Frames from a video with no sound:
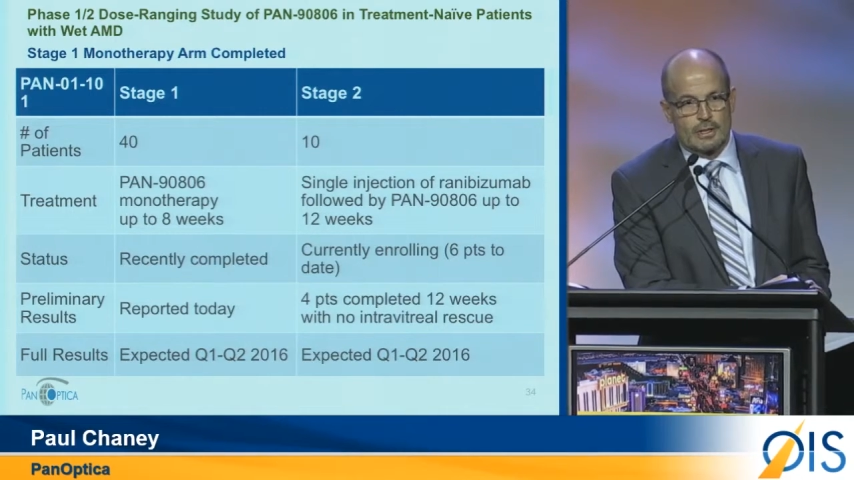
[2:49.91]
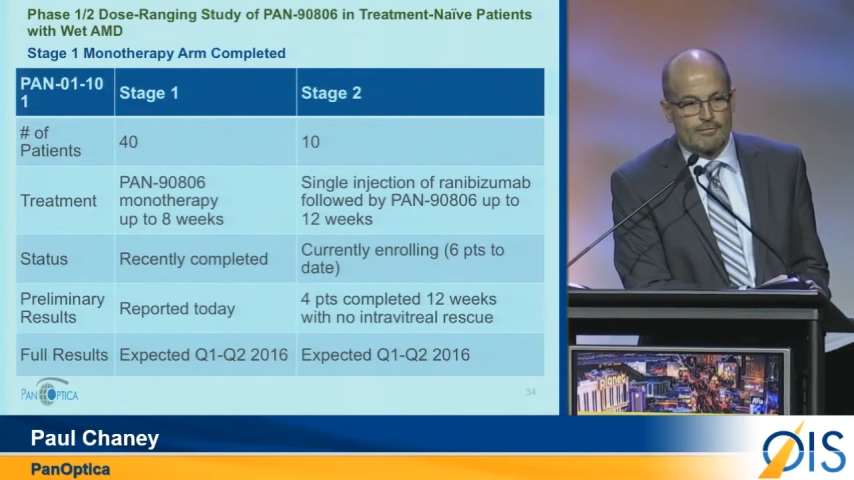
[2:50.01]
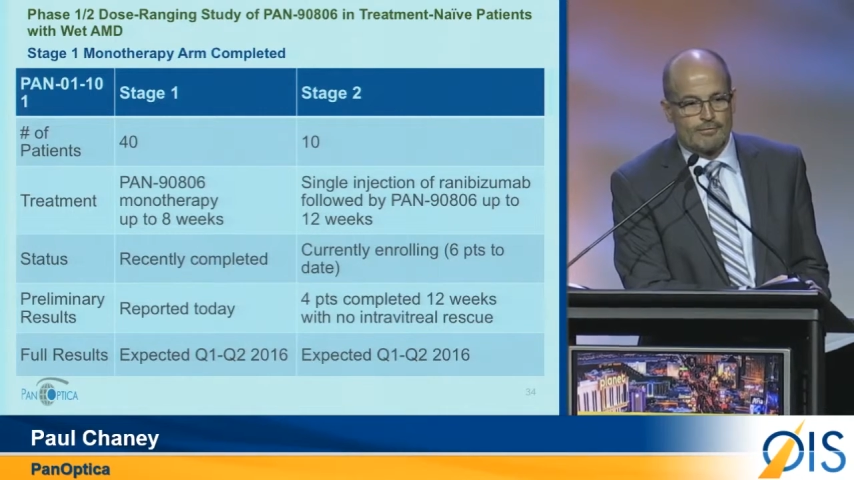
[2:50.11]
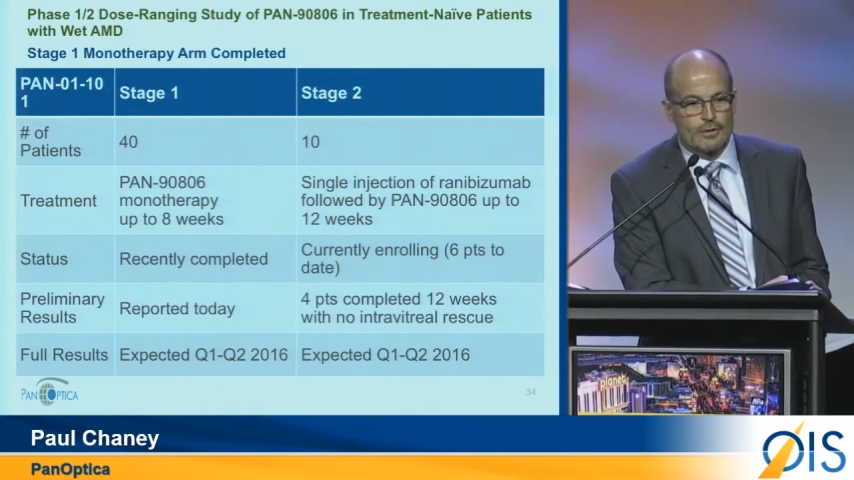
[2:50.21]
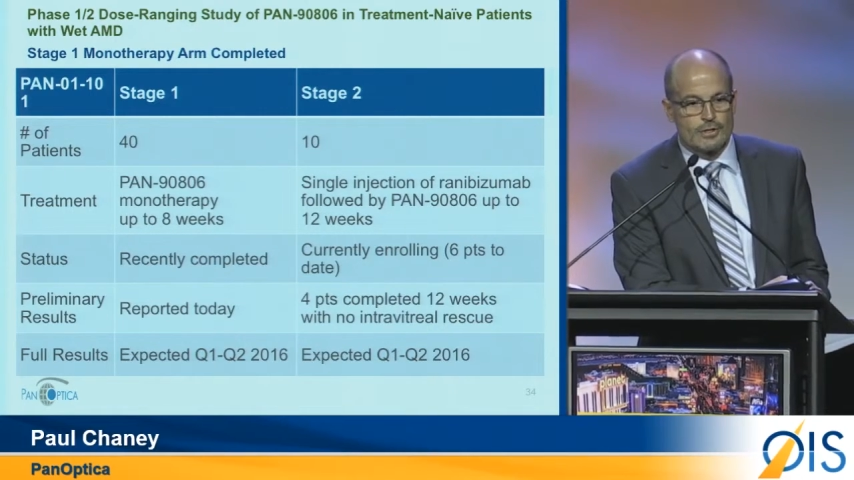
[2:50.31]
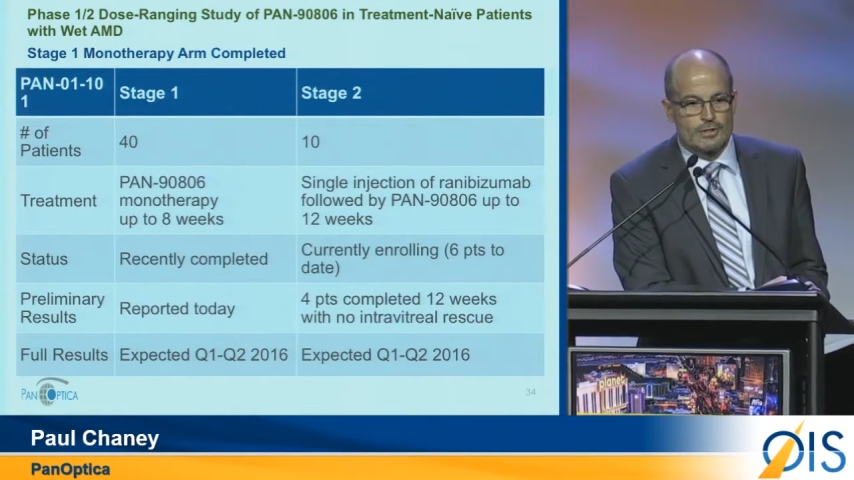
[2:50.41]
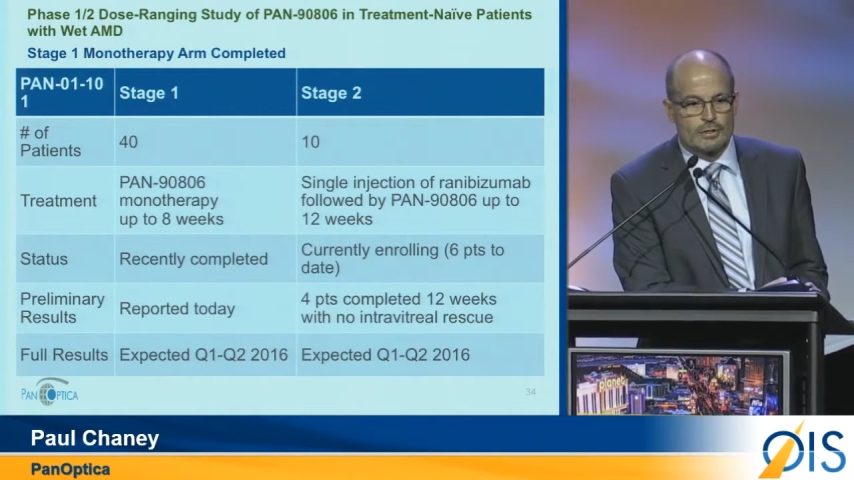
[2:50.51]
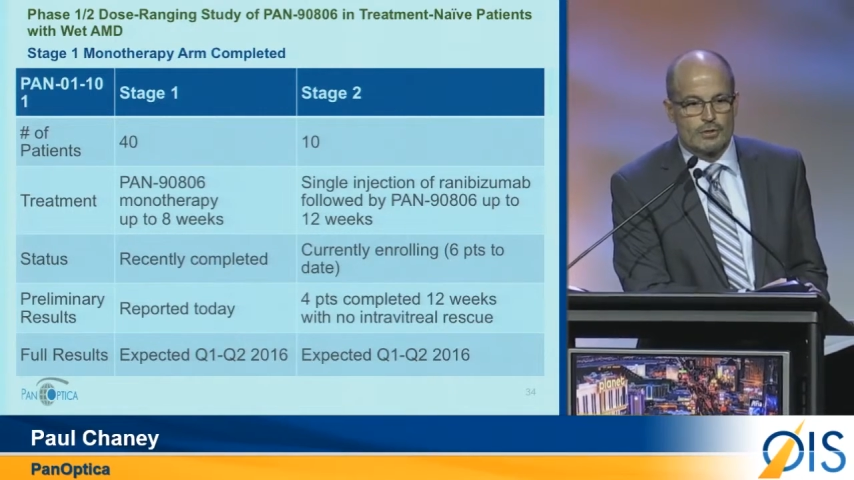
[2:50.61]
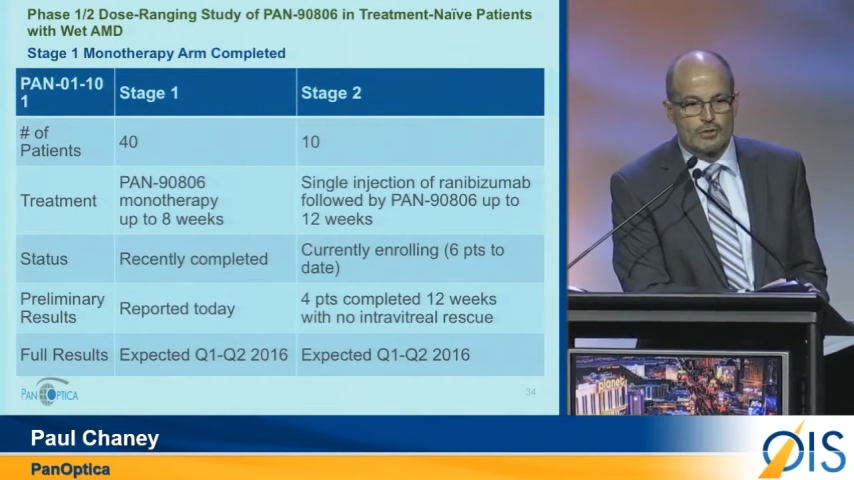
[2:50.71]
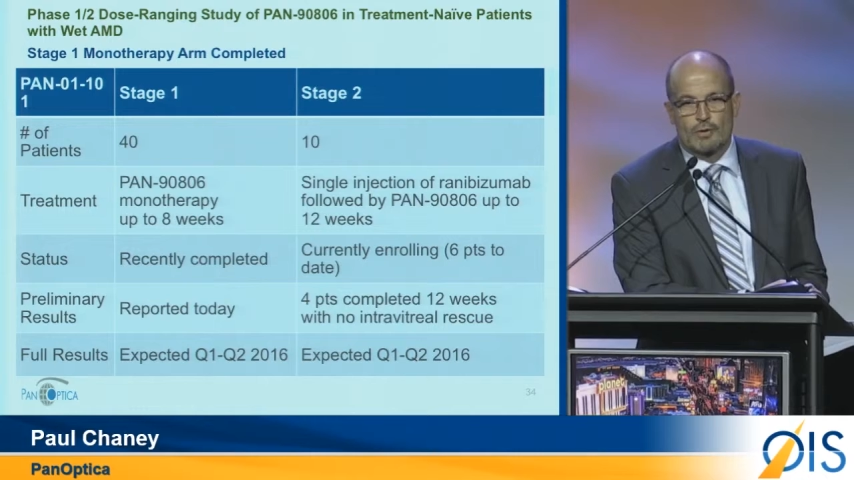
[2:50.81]
The
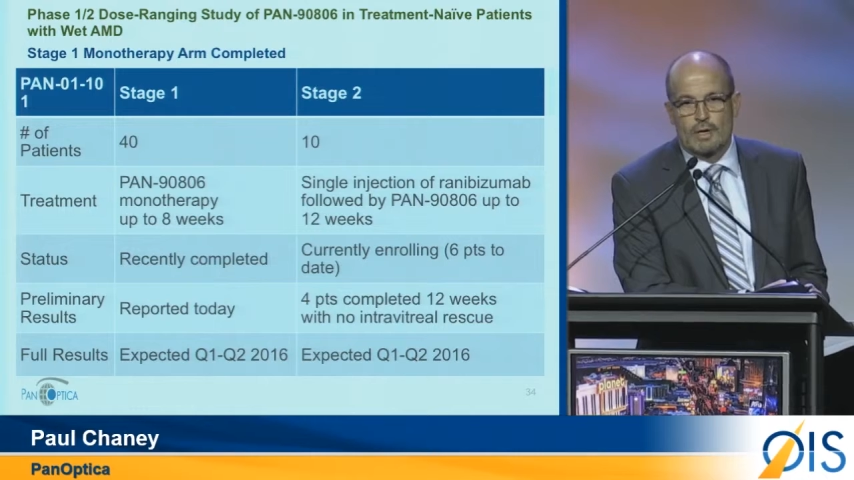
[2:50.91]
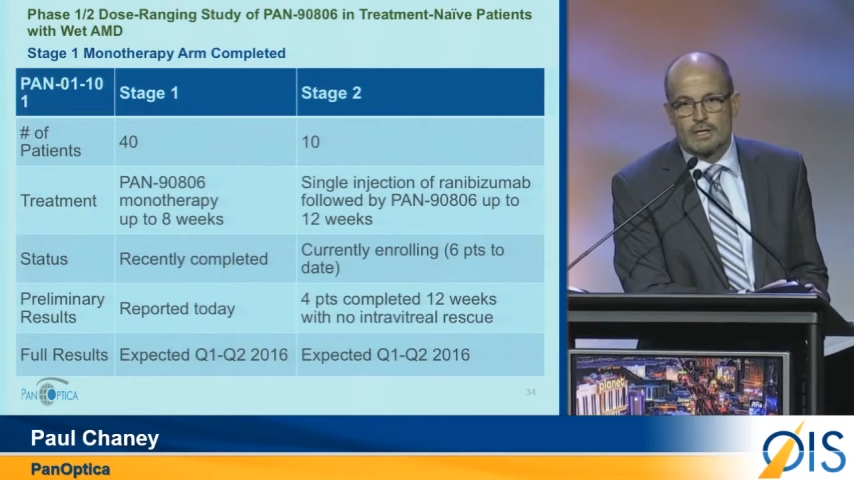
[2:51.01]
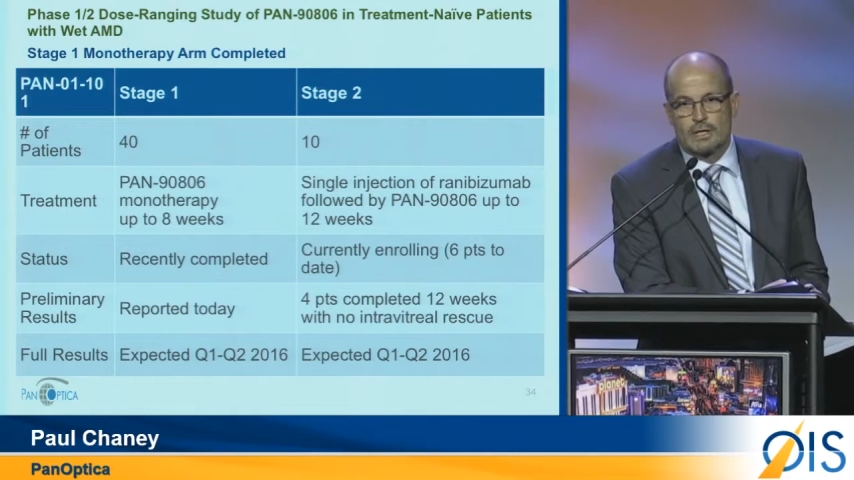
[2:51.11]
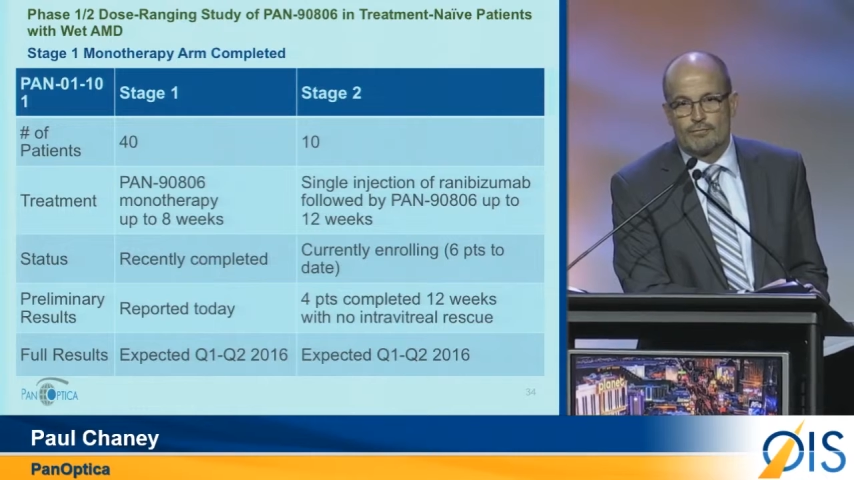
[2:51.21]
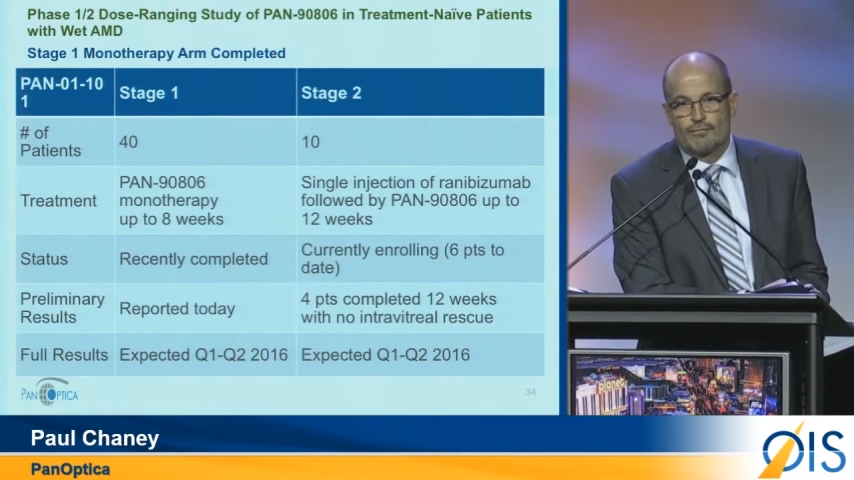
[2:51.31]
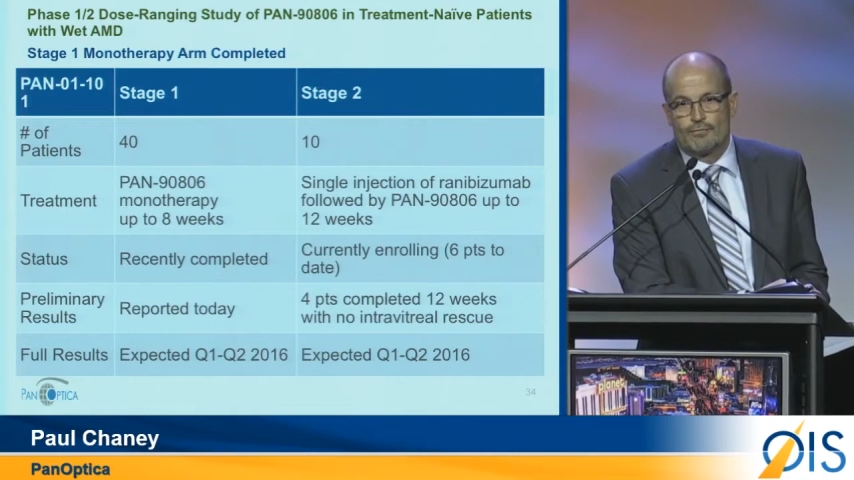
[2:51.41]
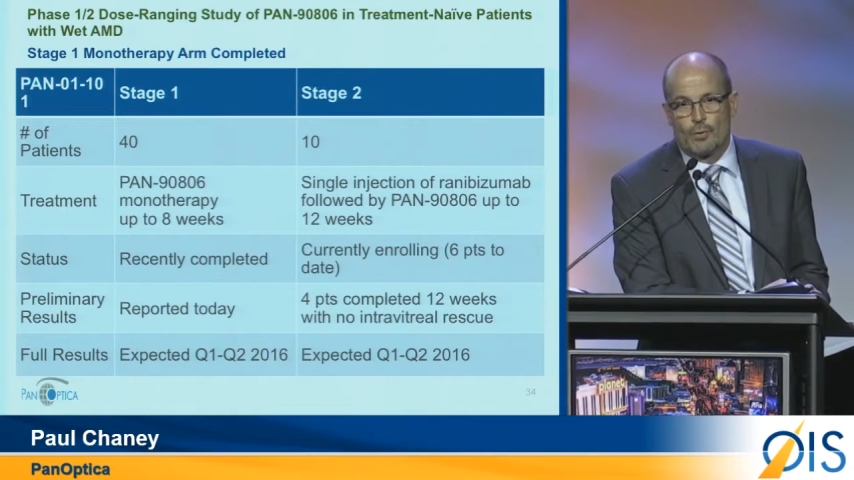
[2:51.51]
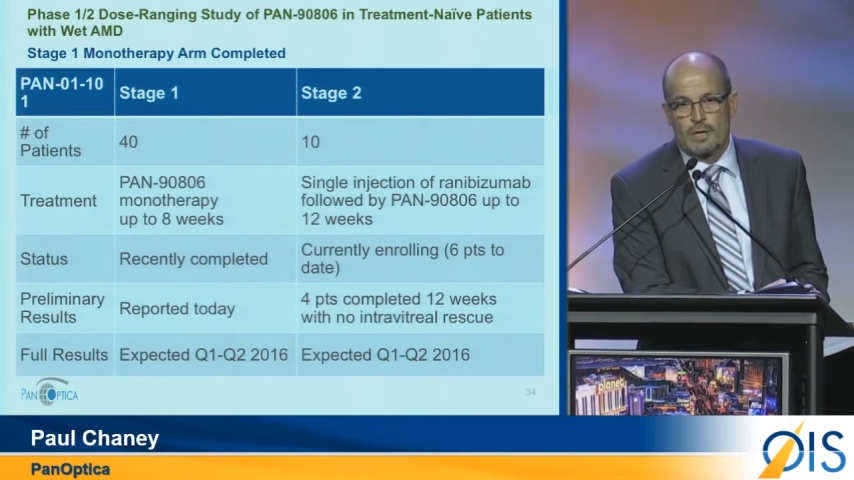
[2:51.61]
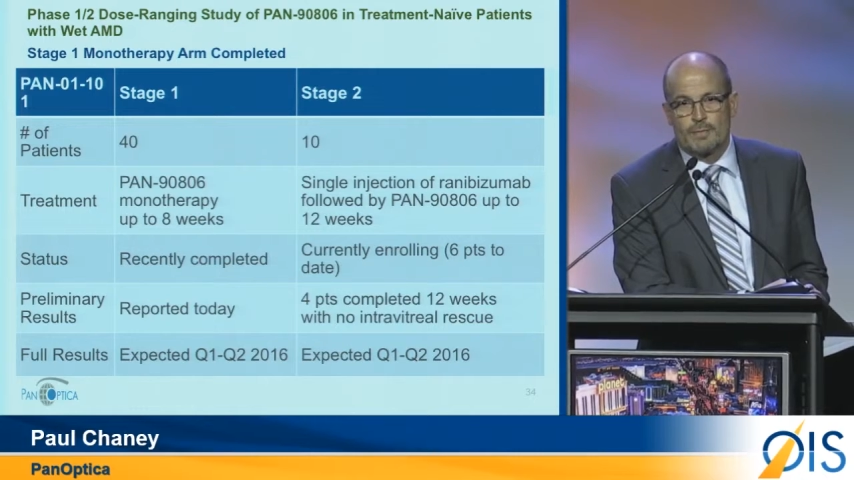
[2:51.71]
first dose ranging in 40